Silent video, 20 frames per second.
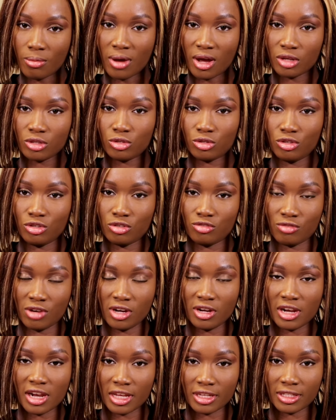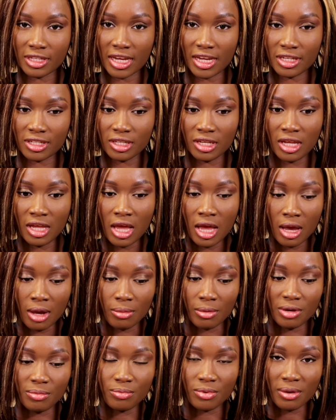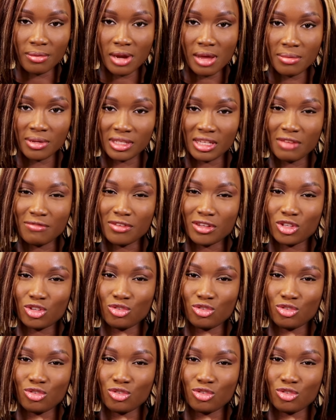back to its regular size. But the problem is, if it